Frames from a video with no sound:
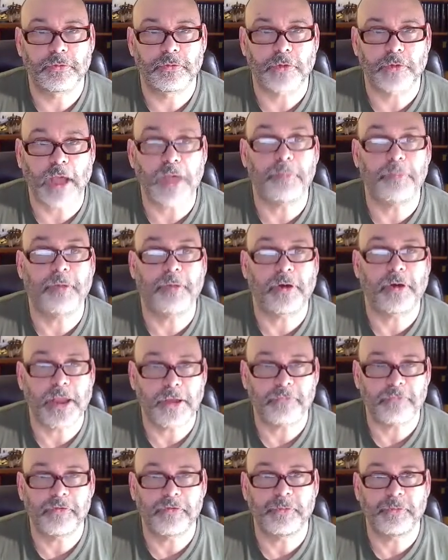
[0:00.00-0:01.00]
I
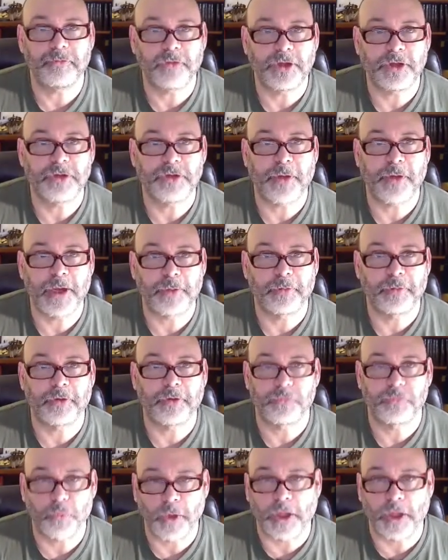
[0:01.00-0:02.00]
have to read the Bible
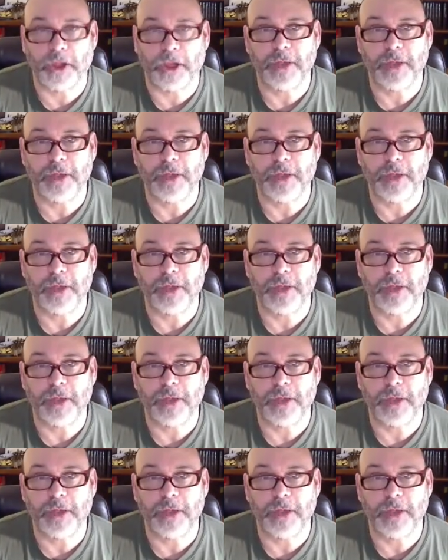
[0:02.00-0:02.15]
as well.